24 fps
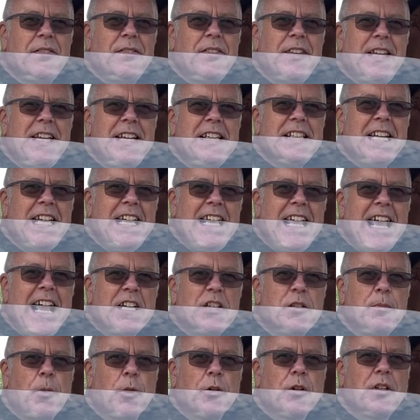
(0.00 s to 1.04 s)
of these
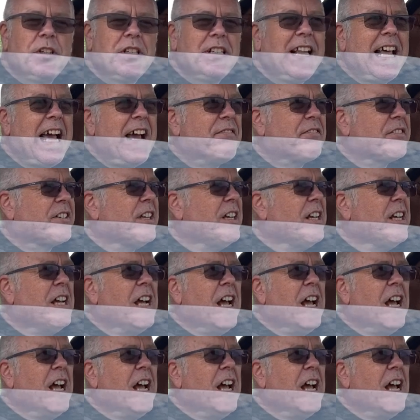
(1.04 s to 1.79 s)
EX models left,